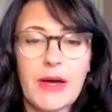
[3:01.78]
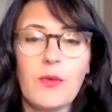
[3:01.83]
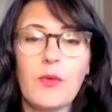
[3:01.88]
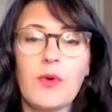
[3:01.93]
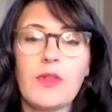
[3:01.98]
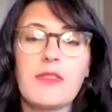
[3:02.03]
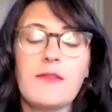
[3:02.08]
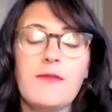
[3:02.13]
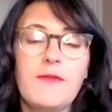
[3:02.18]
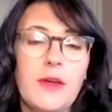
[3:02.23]

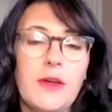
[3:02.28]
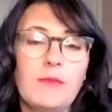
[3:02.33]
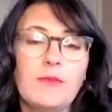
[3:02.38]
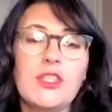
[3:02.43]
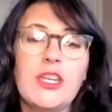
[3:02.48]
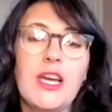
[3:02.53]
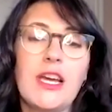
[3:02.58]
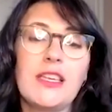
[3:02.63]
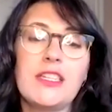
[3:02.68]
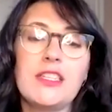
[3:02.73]
what the film
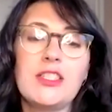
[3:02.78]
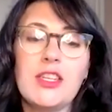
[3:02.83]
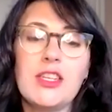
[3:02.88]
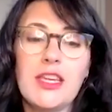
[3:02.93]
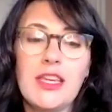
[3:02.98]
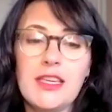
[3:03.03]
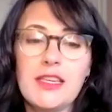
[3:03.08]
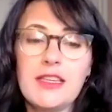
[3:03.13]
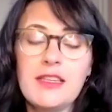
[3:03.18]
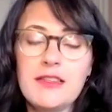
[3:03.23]
challenge
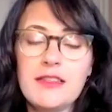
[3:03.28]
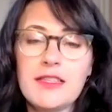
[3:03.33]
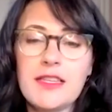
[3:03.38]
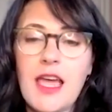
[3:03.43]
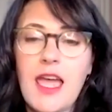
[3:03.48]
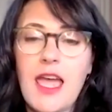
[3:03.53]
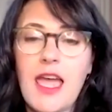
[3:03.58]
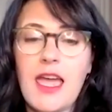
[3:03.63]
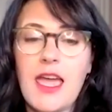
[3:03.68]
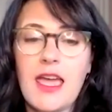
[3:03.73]
is.
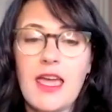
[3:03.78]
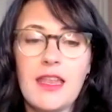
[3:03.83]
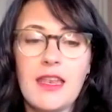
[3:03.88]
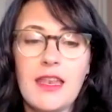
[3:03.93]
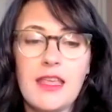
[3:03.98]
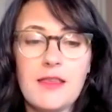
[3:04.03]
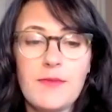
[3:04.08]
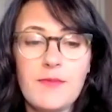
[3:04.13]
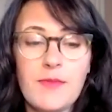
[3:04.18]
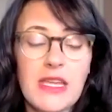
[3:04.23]
And
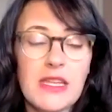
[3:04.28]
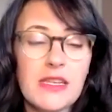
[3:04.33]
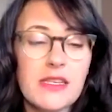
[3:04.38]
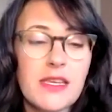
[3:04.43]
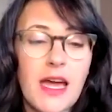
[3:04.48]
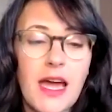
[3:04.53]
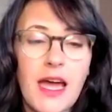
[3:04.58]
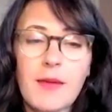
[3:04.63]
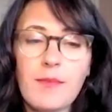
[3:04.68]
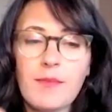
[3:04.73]
in the
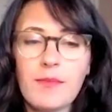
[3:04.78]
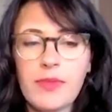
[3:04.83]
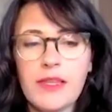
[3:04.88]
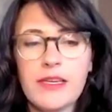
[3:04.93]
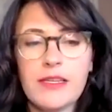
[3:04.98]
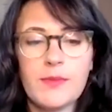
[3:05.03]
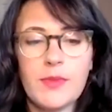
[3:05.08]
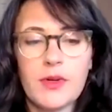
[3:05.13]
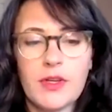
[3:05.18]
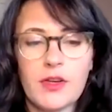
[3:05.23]
meantime,
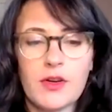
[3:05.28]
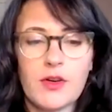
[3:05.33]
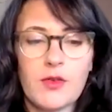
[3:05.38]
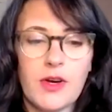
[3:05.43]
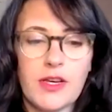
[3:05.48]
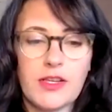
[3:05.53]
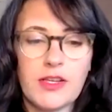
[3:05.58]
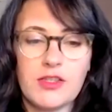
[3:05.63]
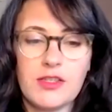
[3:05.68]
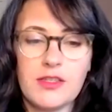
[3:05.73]
please put your
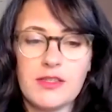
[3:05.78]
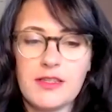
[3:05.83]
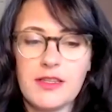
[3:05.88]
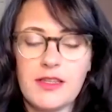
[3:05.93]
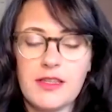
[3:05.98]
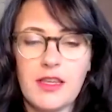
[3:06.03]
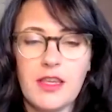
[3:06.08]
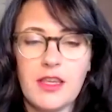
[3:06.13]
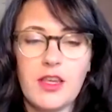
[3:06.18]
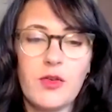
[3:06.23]
questions in
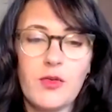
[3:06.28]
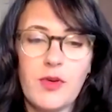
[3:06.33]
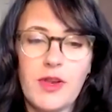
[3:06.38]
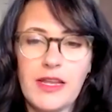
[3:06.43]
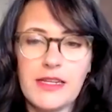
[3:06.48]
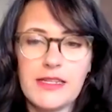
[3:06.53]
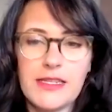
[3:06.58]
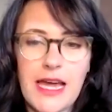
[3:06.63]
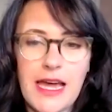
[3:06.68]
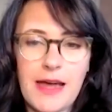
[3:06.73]
the
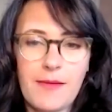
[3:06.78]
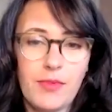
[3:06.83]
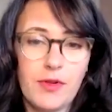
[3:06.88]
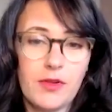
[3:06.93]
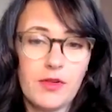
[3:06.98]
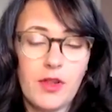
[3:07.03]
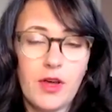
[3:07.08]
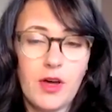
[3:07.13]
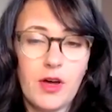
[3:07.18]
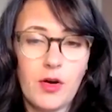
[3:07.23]
Q&A tab
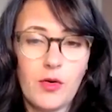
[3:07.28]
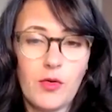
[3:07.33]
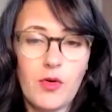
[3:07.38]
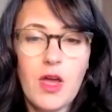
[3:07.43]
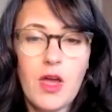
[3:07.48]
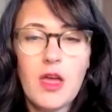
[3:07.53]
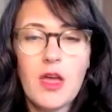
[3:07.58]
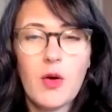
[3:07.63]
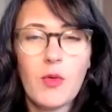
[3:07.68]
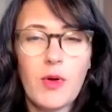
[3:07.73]
below.
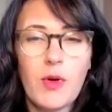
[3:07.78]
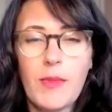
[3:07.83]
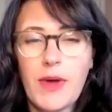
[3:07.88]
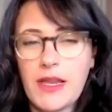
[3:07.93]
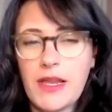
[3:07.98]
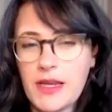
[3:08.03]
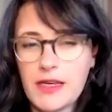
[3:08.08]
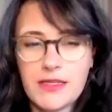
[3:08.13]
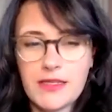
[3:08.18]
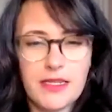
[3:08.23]
We might
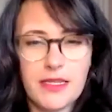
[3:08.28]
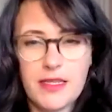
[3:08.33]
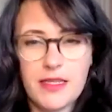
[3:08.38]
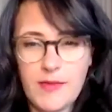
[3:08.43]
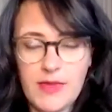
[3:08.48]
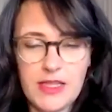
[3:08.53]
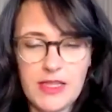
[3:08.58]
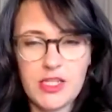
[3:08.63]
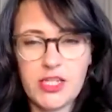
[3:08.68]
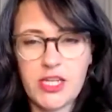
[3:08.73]
not see them
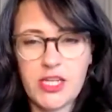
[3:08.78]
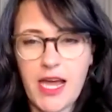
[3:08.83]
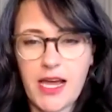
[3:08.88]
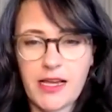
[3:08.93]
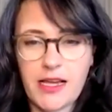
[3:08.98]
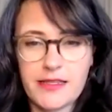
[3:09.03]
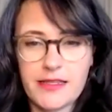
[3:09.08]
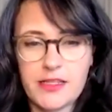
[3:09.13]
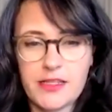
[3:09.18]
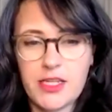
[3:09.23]
in the chat
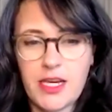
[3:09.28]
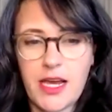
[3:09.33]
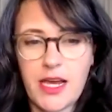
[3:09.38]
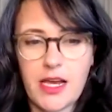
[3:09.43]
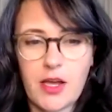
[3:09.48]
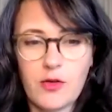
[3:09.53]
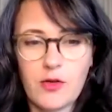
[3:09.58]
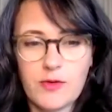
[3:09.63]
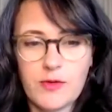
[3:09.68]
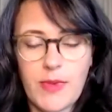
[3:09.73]
because the chat
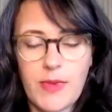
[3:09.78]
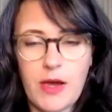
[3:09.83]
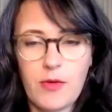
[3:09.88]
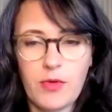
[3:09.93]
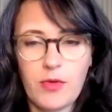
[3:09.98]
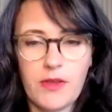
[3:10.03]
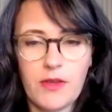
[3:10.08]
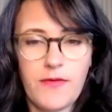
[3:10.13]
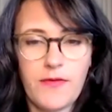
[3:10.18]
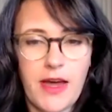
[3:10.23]
goes by
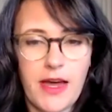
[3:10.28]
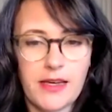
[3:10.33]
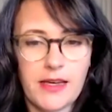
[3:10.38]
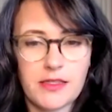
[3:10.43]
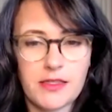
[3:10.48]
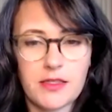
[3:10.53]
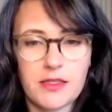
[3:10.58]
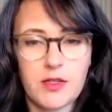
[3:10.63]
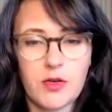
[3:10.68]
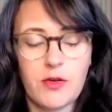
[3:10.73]
really
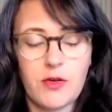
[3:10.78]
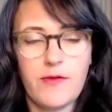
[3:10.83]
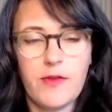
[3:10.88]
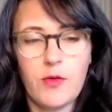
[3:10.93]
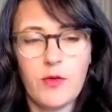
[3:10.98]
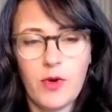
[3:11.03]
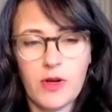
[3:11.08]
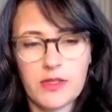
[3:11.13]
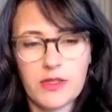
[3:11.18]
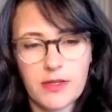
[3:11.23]
fast. So if you
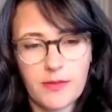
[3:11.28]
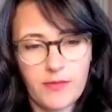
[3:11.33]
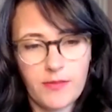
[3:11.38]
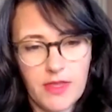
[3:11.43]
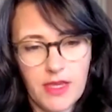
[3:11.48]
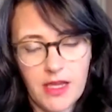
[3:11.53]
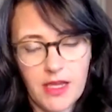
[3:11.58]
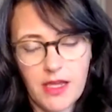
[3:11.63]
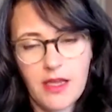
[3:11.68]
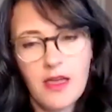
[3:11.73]
want
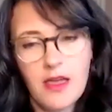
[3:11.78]
something,